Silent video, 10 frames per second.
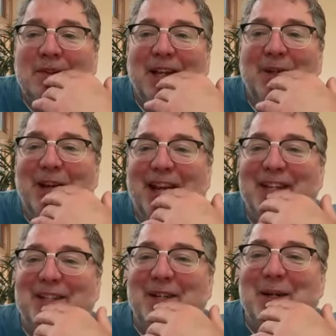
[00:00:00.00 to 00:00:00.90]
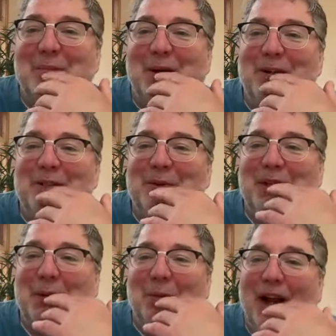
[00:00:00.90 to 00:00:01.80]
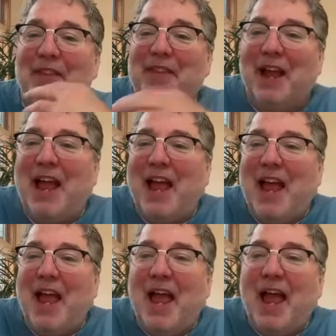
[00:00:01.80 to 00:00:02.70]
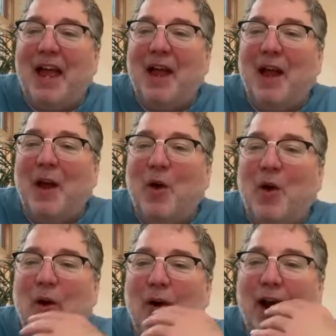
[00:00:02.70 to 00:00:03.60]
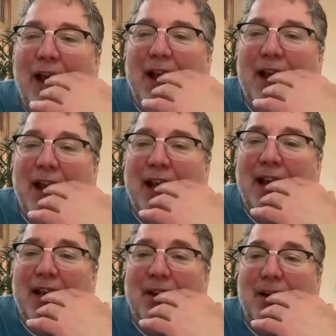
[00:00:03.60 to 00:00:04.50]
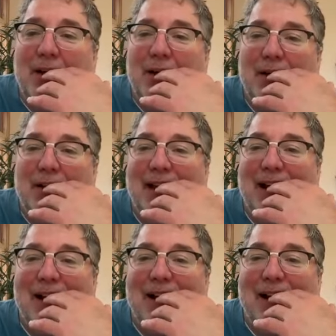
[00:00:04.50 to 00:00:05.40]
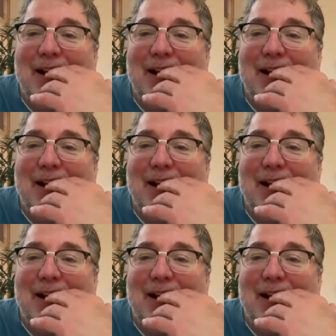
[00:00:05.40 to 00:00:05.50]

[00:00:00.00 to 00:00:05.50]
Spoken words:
Can you get to your bones with your breath? Right? It's, yeah.